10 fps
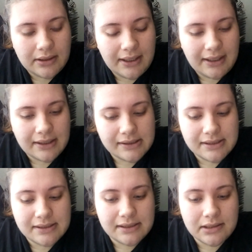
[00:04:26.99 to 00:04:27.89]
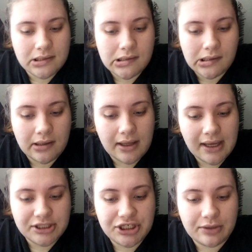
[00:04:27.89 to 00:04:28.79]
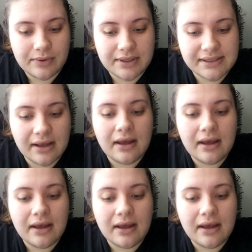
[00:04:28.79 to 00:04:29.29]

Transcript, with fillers: And as she was,